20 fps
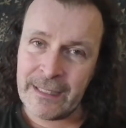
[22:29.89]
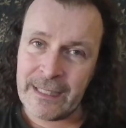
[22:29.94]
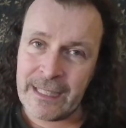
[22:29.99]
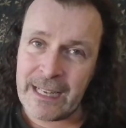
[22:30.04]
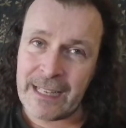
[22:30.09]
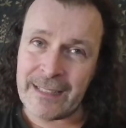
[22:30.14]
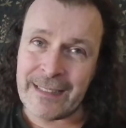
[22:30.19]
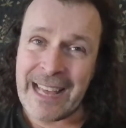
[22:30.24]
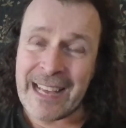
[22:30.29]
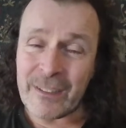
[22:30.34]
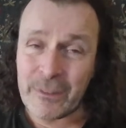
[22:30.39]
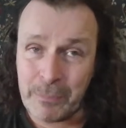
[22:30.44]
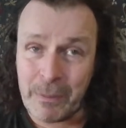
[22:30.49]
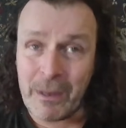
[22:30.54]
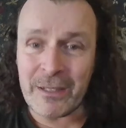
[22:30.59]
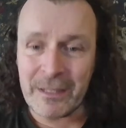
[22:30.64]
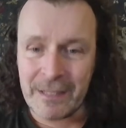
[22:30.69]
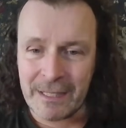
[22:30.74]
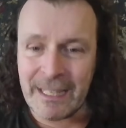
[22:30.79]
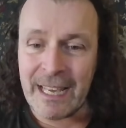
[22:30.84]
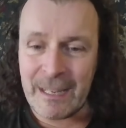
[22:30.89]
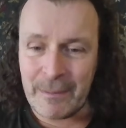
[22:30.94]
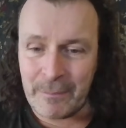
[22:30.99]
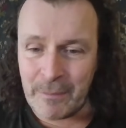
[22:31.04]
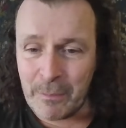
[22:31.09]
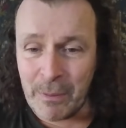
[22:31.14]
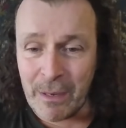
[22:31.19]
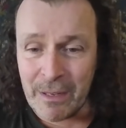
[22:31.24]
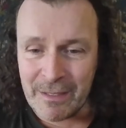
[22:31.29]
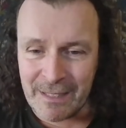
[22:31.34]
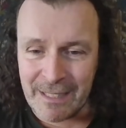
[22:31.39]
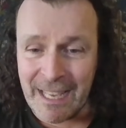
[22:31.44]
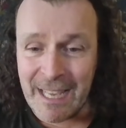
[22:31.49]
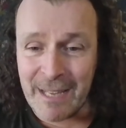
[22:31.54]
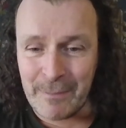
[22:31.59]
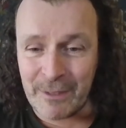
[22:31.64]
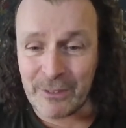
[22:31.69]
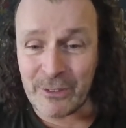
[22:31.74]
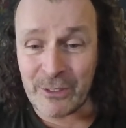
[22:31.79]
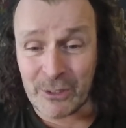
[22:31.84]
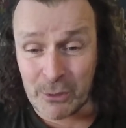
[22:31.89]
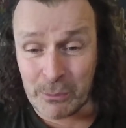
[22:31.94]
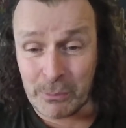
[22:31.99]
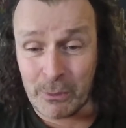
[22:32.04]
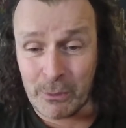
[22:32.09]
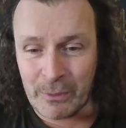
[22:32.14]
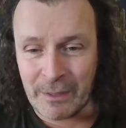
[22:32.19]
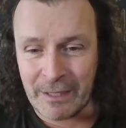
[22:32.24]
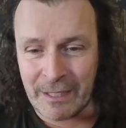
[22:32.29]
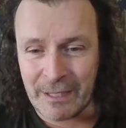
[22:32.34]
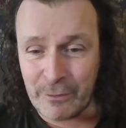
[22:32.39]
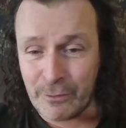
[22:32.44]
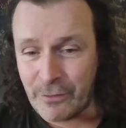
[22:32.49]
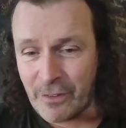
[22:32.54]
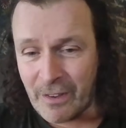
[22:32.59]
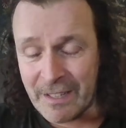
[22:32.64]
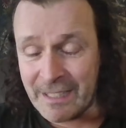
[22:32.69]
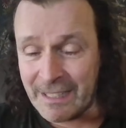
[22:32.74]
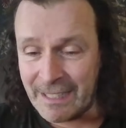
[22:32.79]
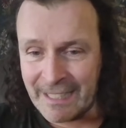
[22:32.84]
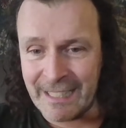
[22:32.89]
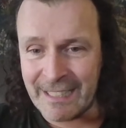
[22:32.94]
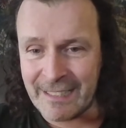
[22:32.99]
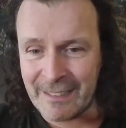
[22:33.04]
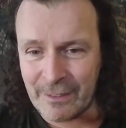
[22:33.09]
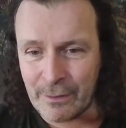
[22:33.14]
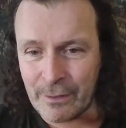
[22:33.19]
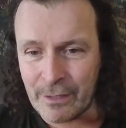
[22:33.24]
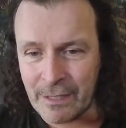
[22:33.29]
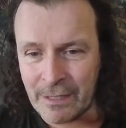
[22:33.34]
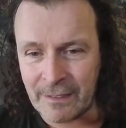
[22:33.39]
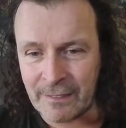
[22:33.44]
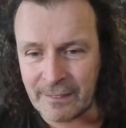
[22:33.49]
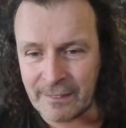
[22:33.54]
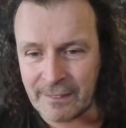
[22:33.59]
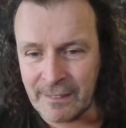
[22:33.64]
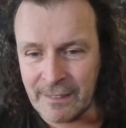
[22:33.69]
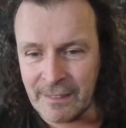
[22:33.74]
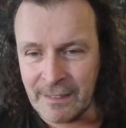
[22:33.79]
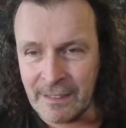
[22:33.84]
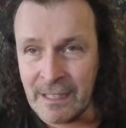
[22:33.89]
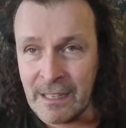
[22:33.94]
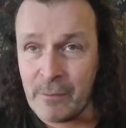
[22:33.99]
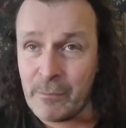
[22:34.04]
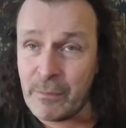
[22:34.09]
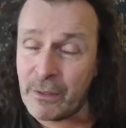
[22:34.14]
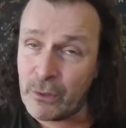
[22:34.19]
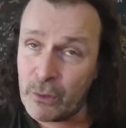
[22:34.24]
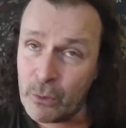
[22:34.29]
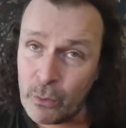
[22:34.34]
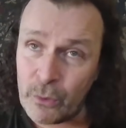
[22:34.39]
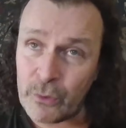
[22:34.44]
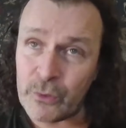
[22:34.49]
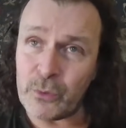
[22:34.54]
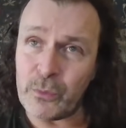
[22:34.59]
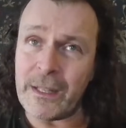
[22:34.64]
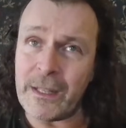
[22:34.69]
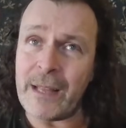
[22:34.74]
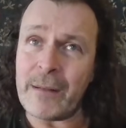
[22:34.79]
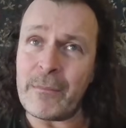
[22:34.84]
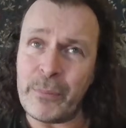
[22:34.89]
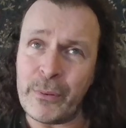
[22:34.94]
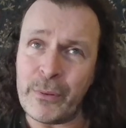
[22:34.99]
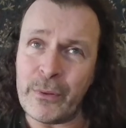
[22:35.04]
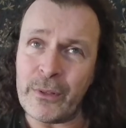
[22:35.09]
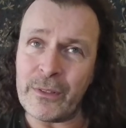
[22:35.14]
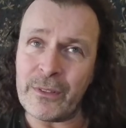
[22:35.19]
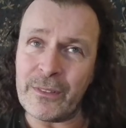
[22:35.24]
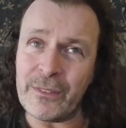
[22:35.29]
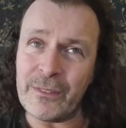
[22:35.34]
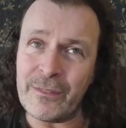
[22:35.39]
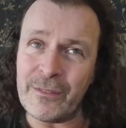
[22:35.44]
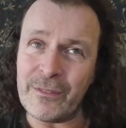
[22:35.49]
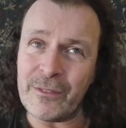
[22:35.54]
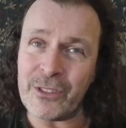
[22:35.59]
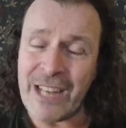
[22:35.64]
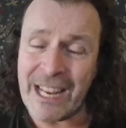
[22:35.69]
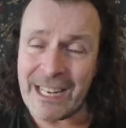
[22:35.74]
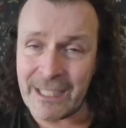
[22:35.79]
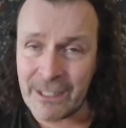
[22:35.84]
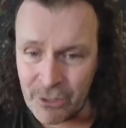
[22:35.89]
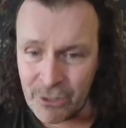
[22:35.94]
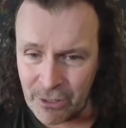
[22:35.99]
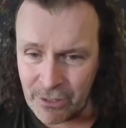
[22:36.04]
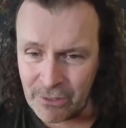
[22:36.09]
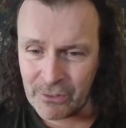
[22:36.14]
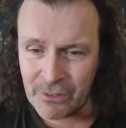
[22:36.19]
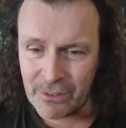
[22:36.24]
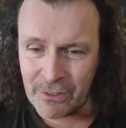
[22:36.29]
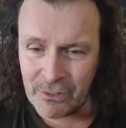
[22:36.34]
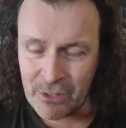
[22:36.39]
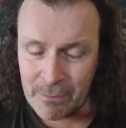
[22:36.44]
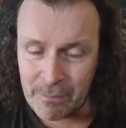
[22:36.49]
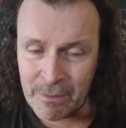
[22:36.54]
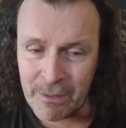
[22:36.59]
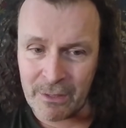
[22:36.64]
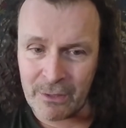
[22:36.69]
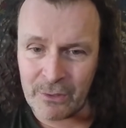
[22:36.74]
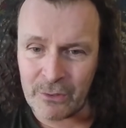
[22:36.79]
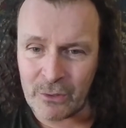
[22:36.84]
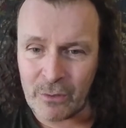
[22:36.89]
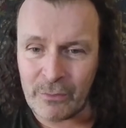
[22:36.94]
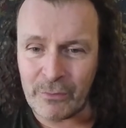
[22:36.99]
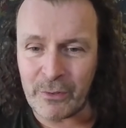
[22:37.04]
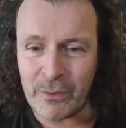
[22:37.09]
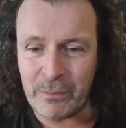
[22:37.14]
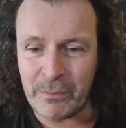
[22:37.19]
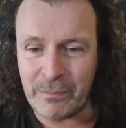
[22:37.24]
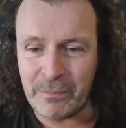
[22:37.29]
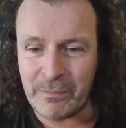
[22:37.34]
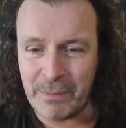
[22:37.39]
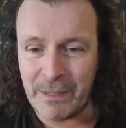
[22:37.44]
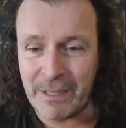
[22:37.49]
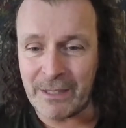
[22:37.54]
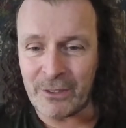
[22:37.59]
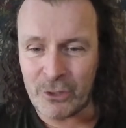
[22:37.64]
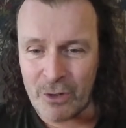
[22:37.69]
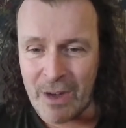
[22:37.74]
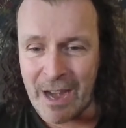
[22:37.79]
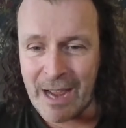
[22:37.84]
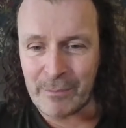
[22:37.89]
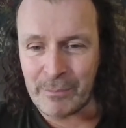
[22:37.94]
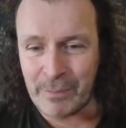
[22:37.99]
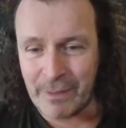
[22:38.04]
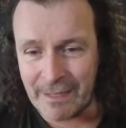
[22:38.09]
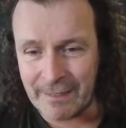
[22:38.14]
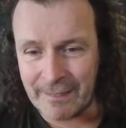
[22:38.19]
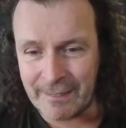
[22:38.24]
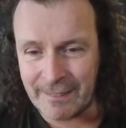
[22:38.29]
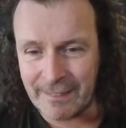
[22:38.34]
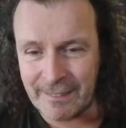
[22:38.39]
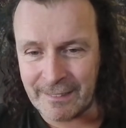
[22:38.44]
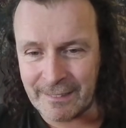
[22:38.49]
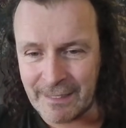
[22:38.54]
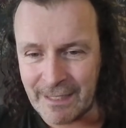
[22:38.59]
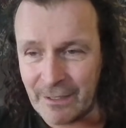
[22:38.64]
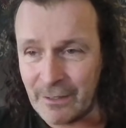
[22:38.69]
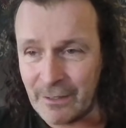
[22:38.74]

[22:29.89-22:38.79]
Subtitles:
And that's part of the game. The part of the game is exploring and finding hidden things. But of course we then put challenges in some of those off the beaten track places,